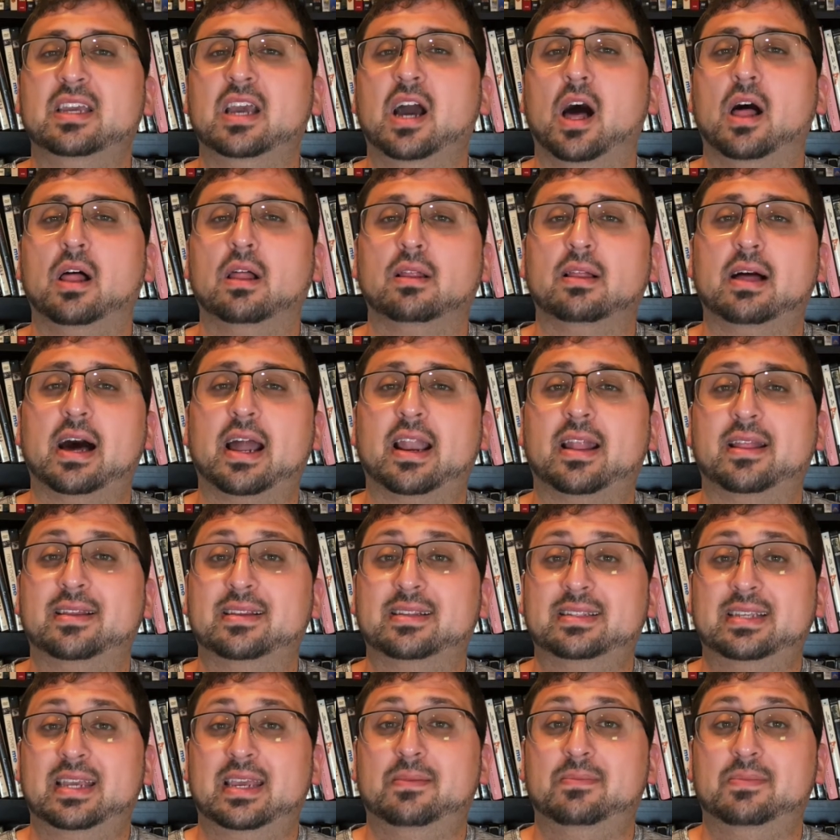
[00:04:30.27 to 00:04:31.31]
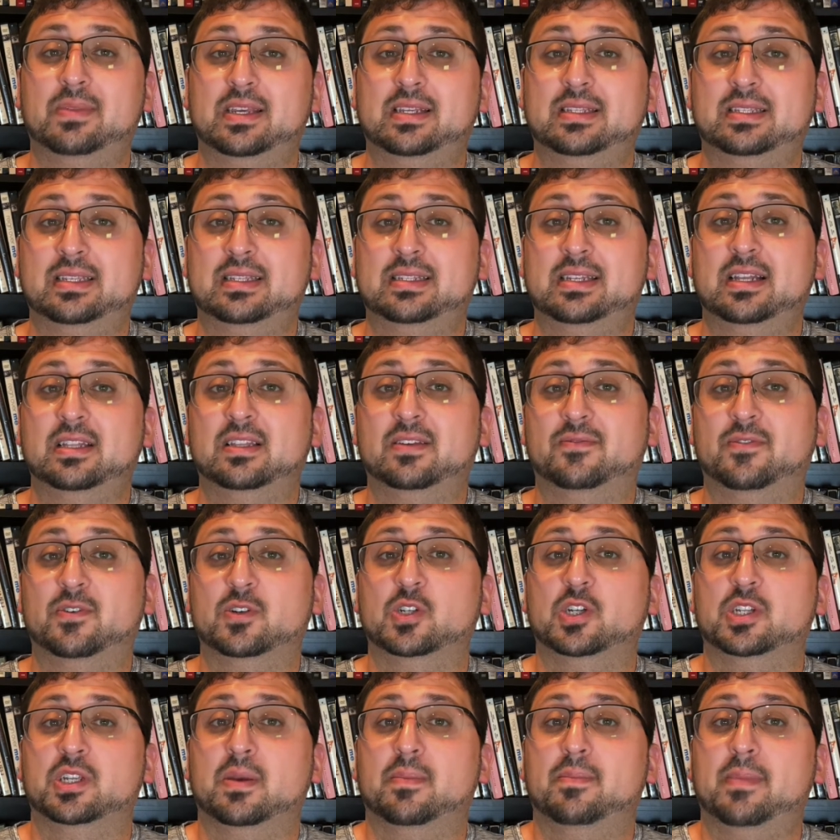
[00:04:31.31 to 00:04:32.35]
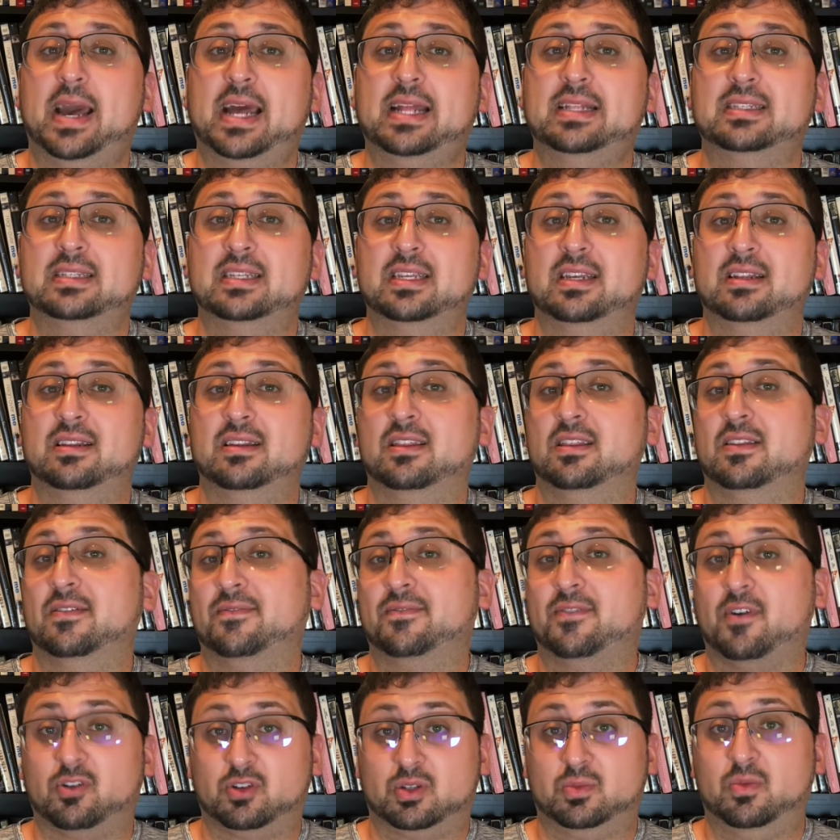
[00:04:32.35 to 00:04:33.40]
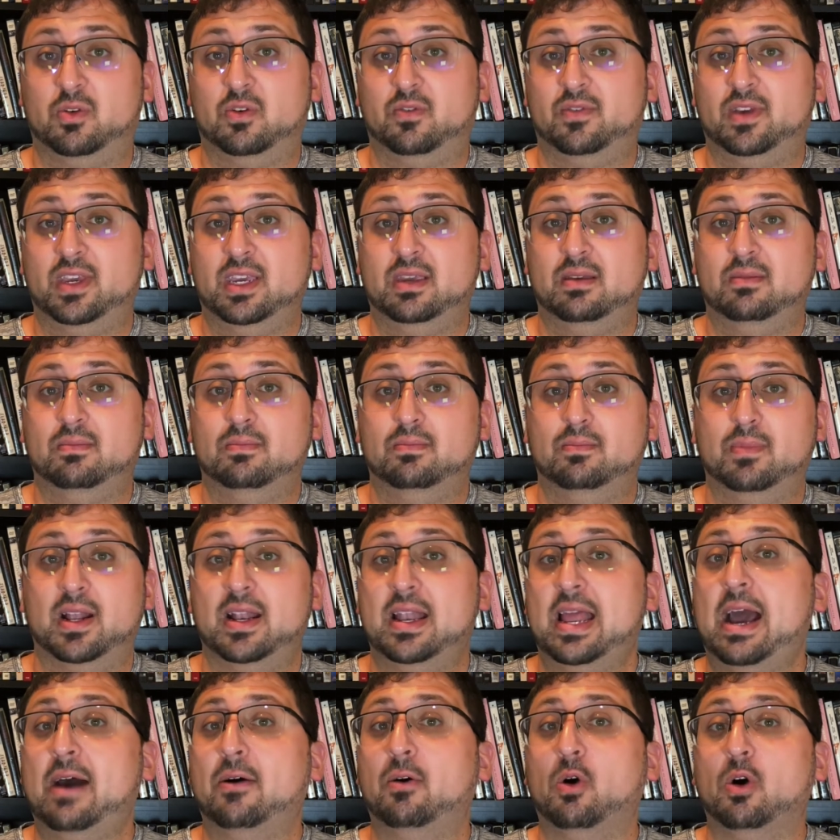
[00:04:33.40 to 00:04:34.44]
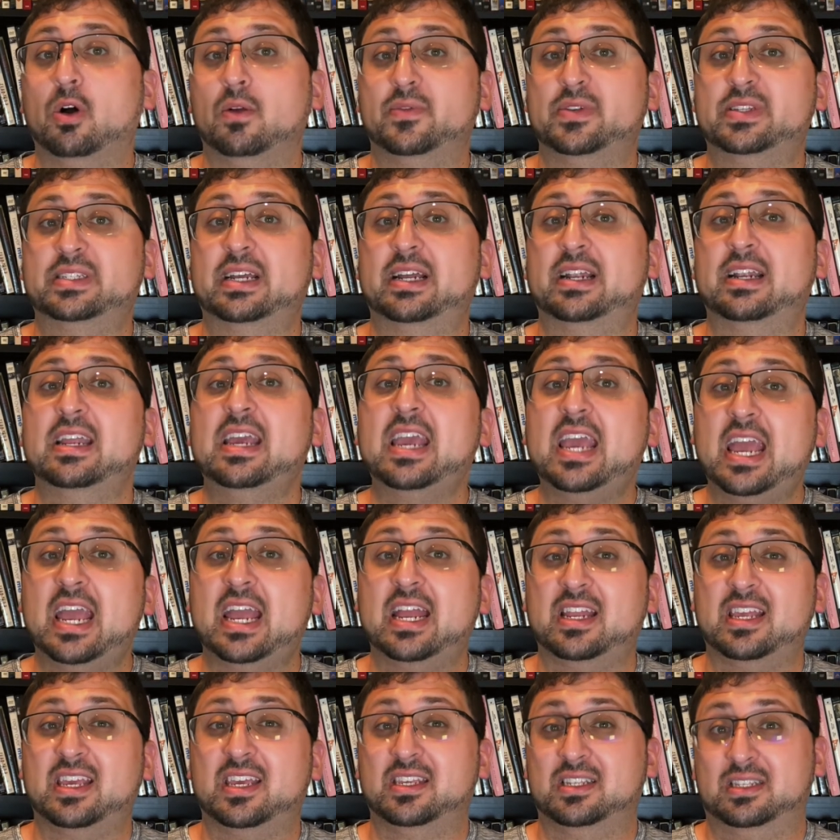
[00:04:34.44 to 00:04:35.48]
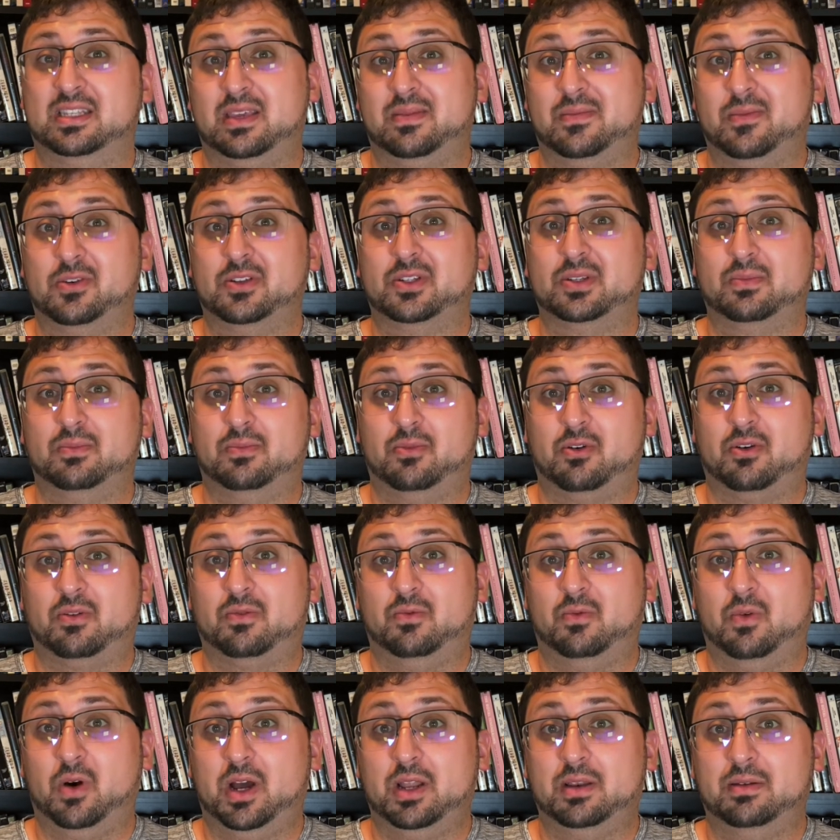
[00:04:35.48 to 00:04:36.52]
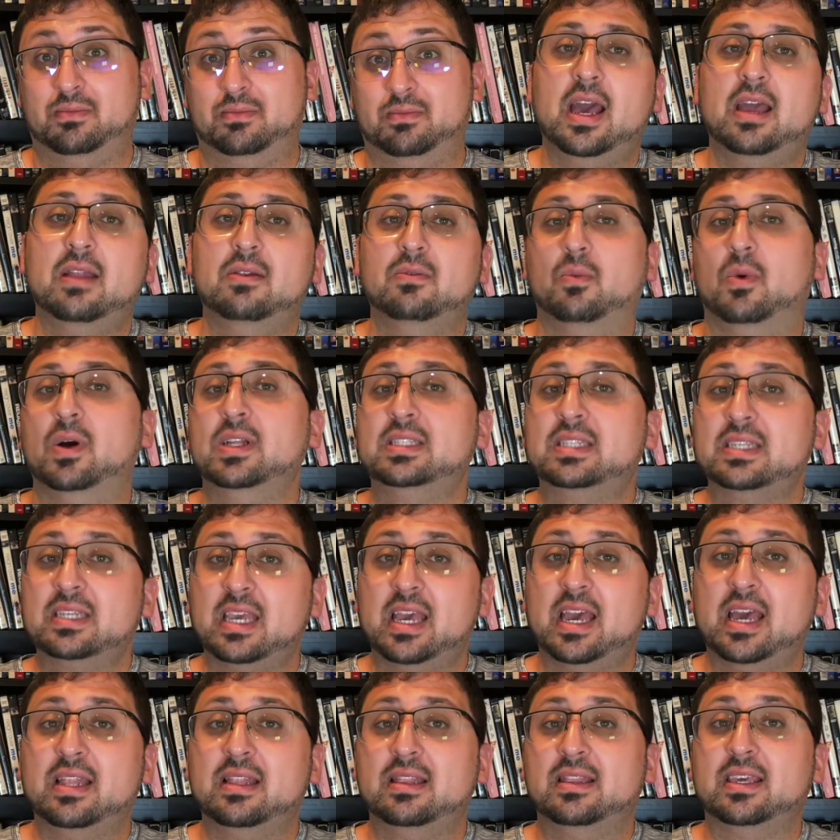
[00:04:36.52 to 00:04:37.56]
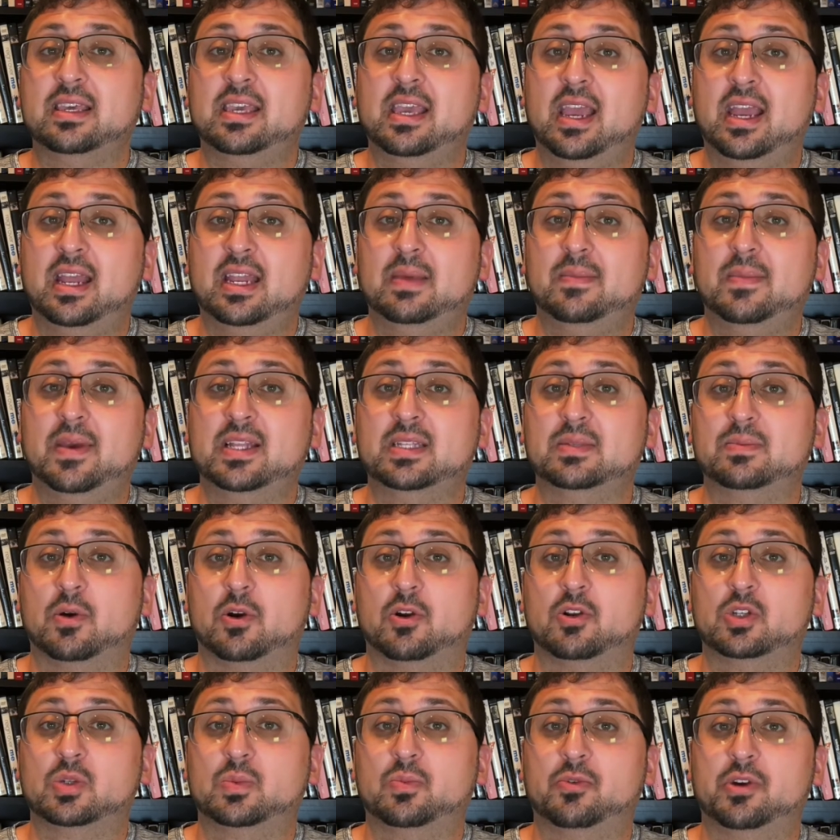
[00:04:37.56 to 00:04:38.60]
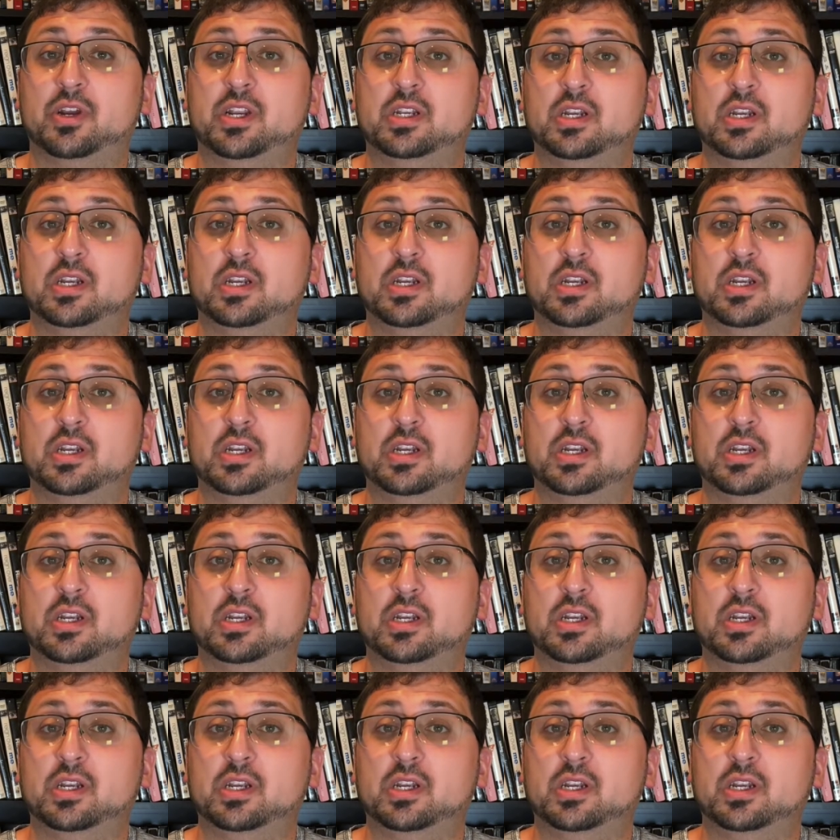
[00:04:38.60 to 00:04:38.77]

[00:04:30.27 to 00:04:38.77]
a lot of the same things he said to Virginia Madsen in the first movie. but now all of a sudden Annie is the most important one. And once again, the Candyman's murder spree